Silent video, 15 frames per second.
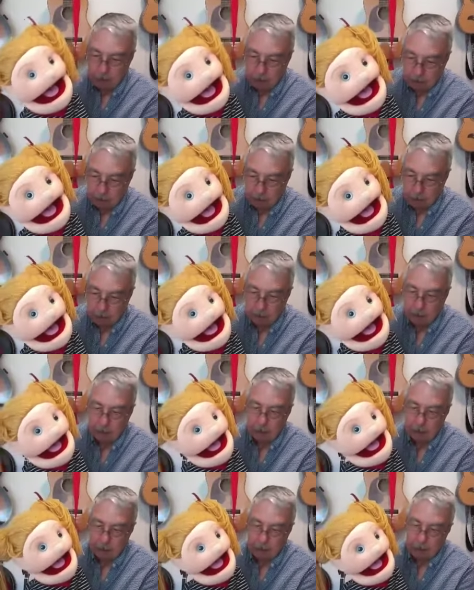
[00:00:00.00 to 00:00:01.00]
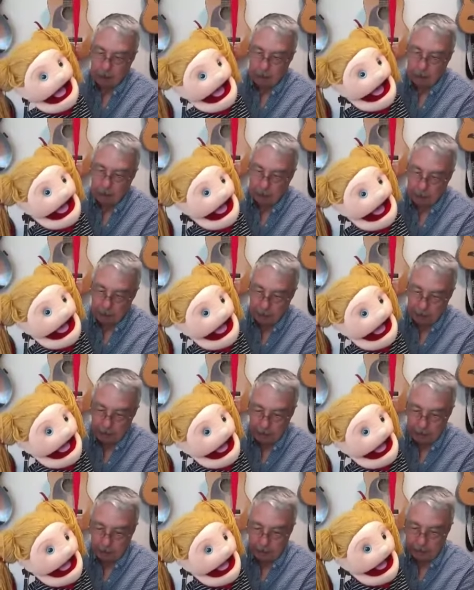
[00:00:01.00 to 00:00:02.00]
Well,
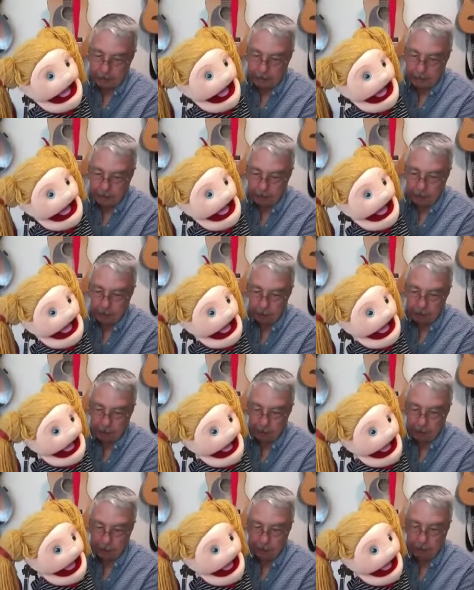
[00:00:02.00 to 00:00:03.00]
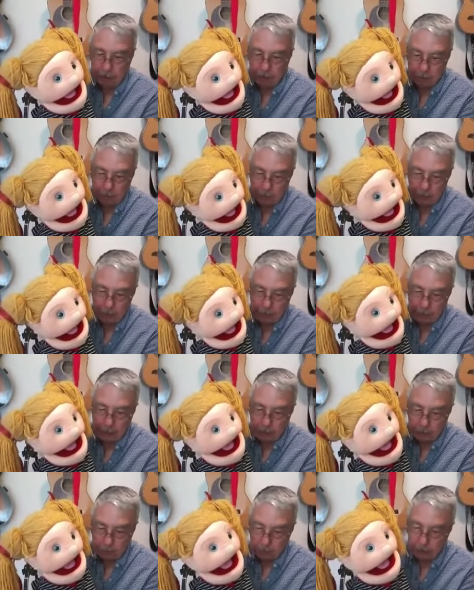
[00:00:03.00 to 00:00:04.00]
Gabby, it sounds to me like you already
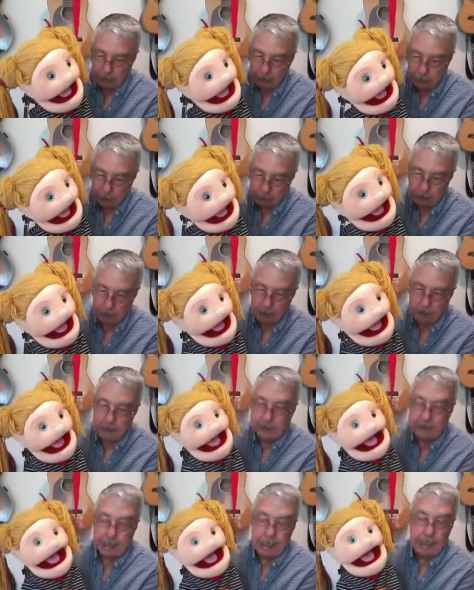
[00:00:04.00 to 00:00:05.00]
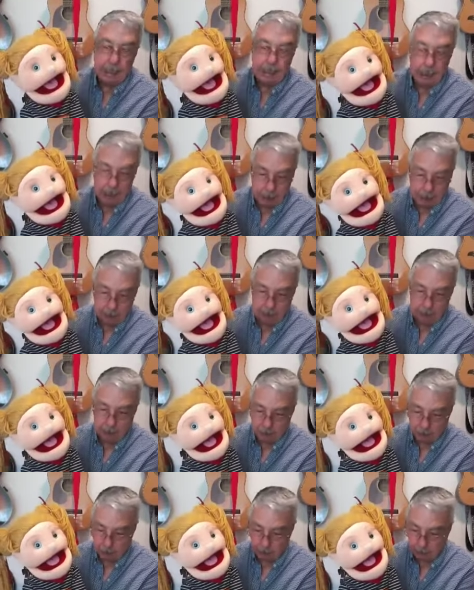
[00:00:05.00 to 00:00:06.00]
have a pretty good understanding
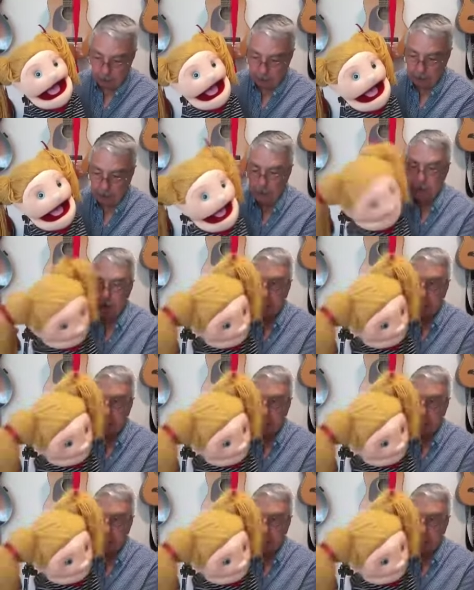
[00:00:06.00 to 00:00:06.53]
of the Trinity.